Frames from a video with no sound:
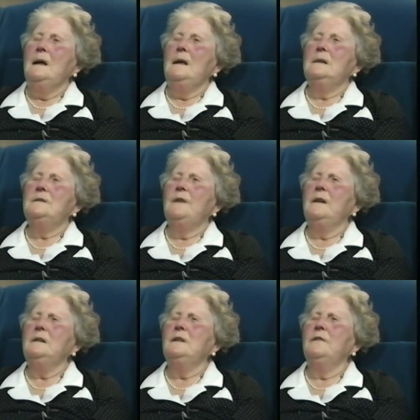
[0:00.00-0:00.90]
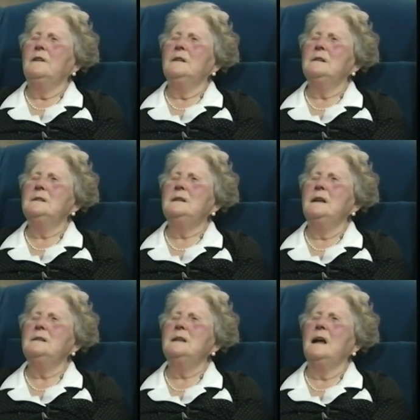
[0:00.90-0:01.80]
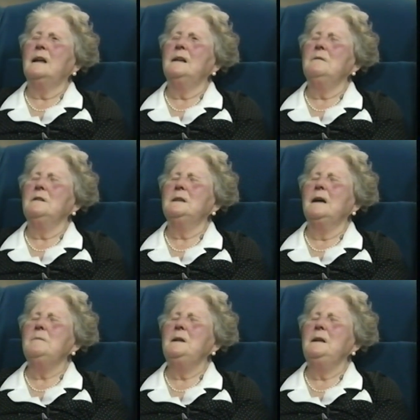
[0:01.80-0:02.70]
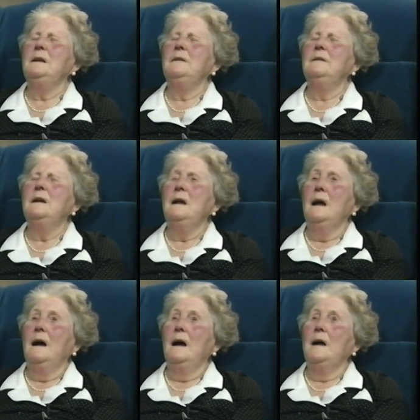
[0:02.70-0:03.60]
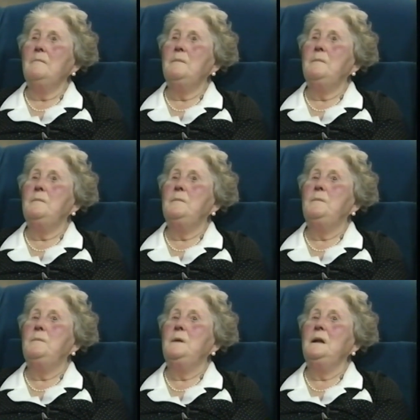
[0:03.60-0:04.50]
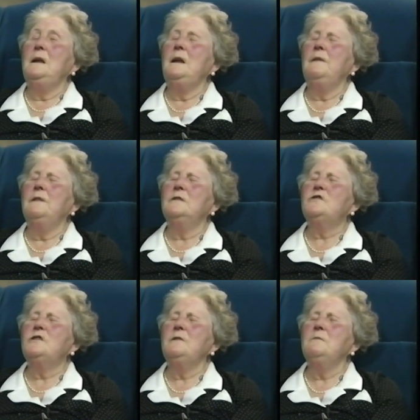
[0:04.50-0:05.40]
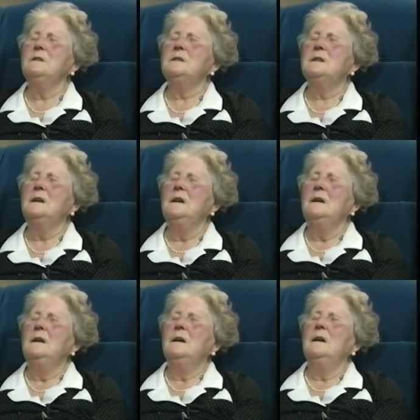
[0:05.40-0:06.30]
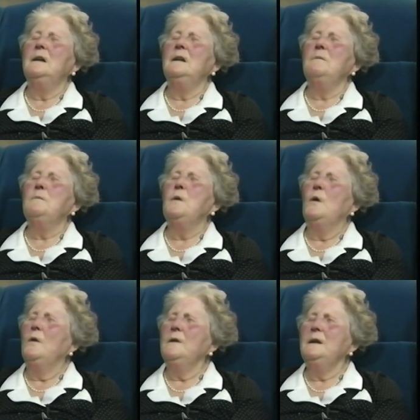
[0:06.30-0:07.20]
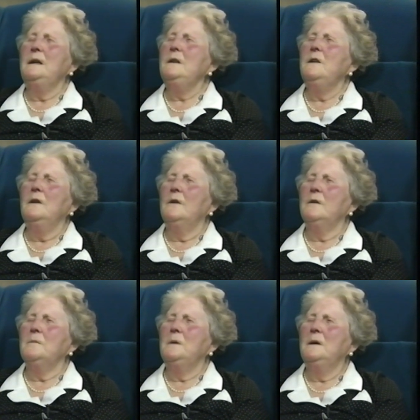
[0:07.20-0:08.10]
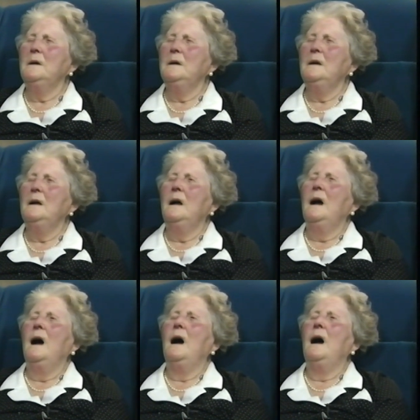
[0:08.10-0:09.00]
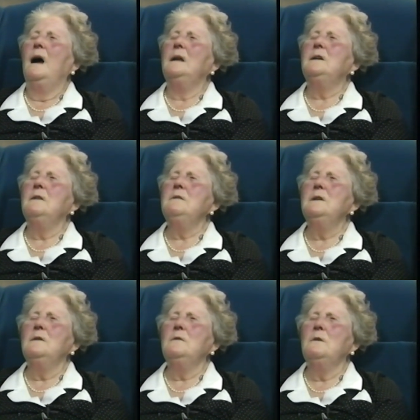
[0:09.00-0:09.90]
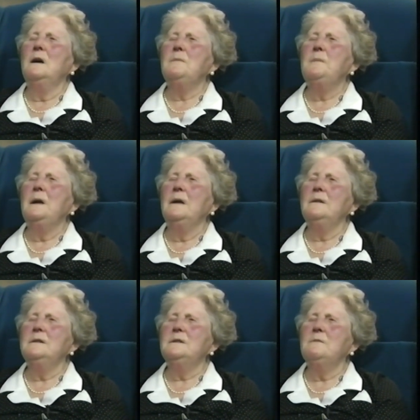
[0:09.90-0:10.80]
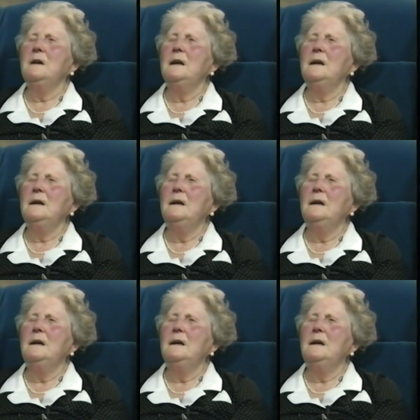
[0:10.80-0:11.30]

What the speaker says: It's very difficult to say exactly what I believe. I believe that she was born in Europe. I don't know who her parents were,